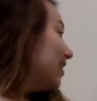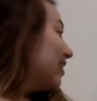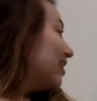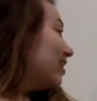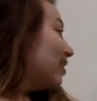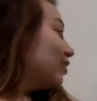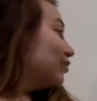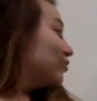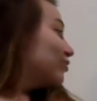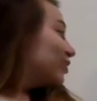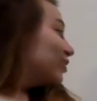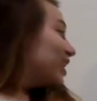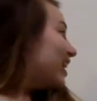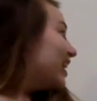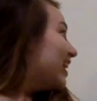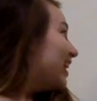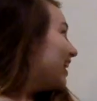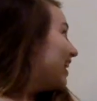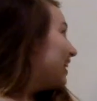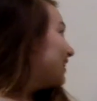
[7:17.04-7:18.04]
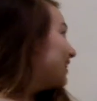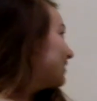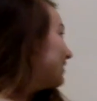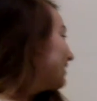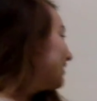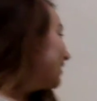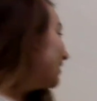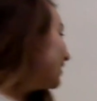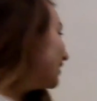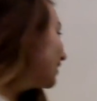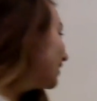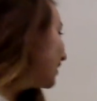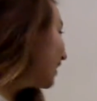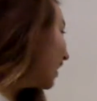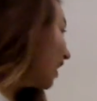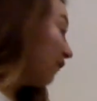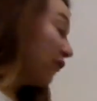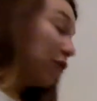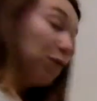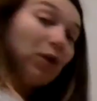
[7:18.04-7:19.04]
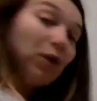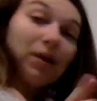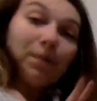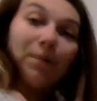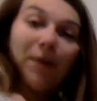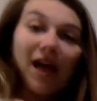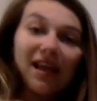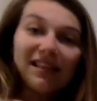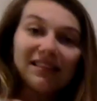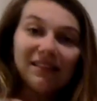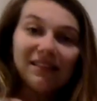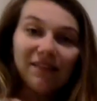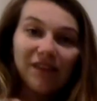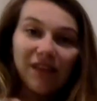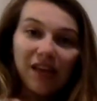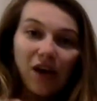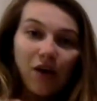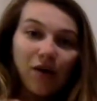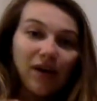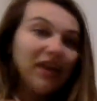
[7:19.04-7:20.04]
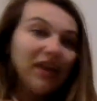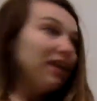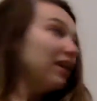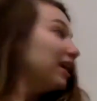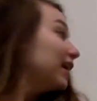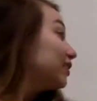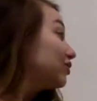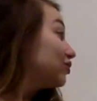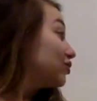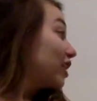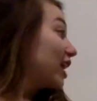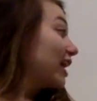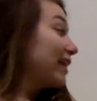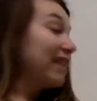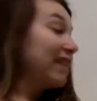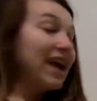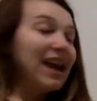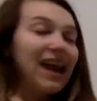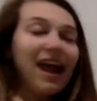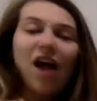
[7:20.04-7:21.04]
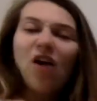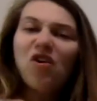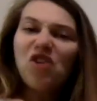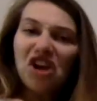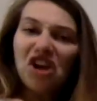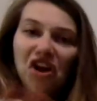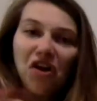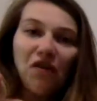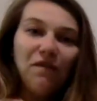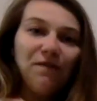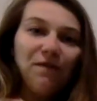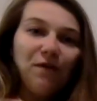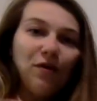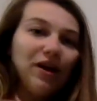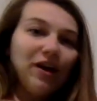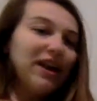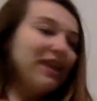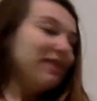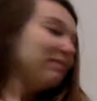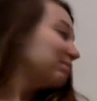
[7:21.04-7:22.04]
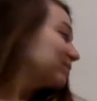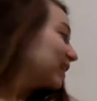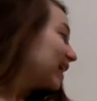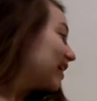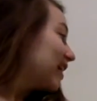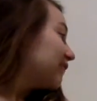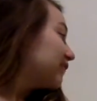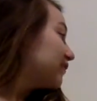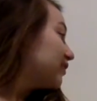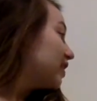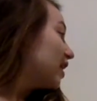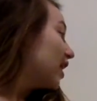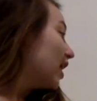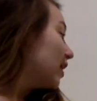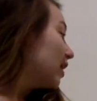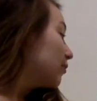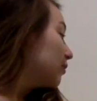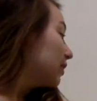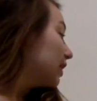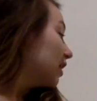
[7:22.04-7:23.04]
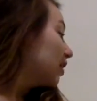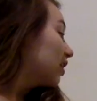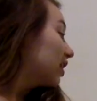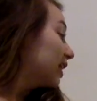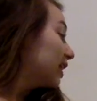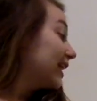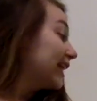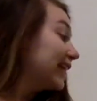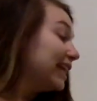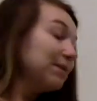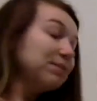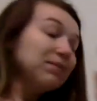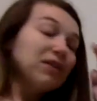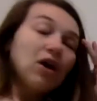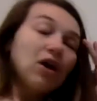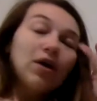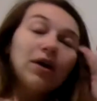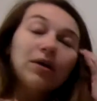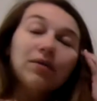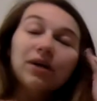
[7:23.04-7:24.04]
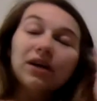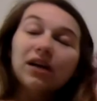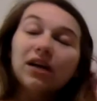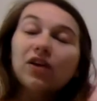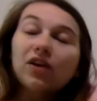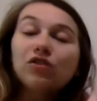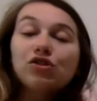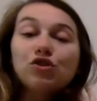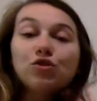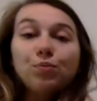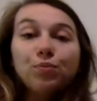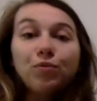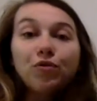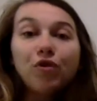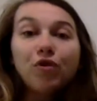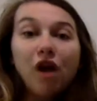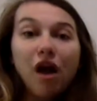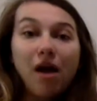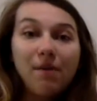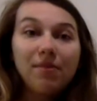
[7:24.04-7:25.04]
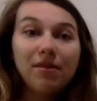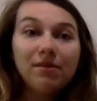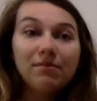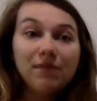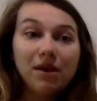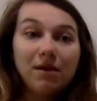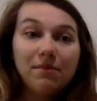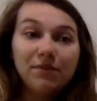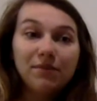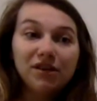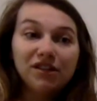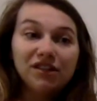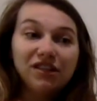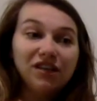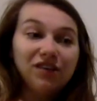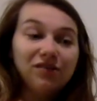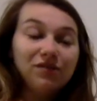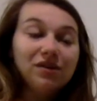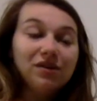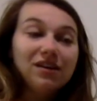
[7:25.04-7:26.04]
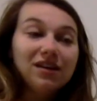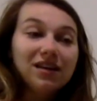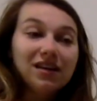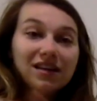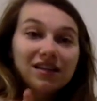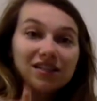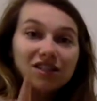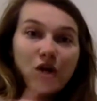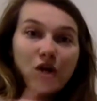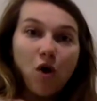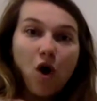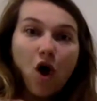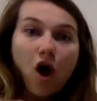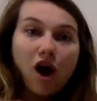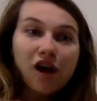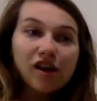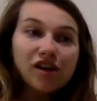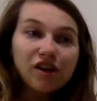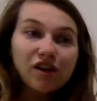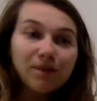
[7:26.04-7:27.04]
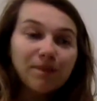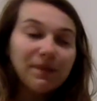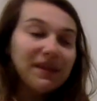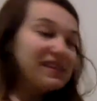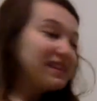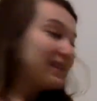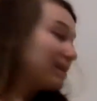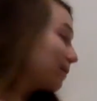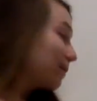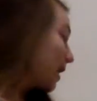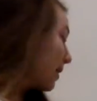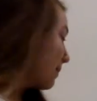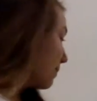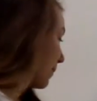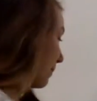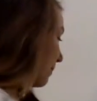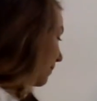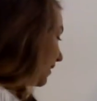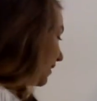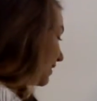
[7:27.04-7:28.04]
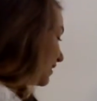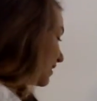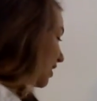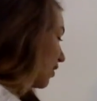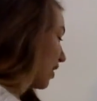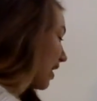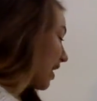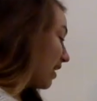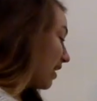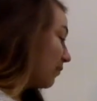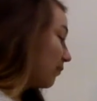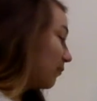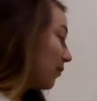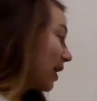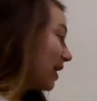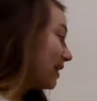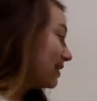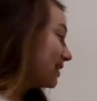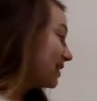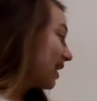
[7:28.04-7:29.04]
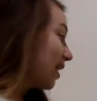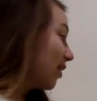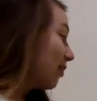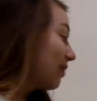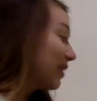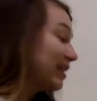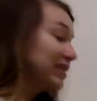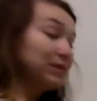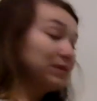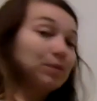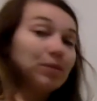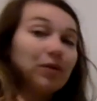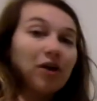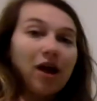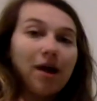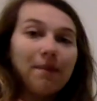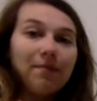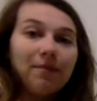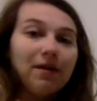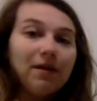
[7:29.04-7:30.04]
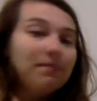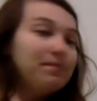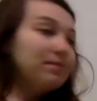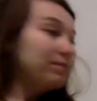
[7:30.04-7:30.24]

All right. If you want to pause the video here and try that out, go for it. If not, we are going to keep going. We're going to go to problem number 2. So on your piece of paper, please go ahead and write down this problem.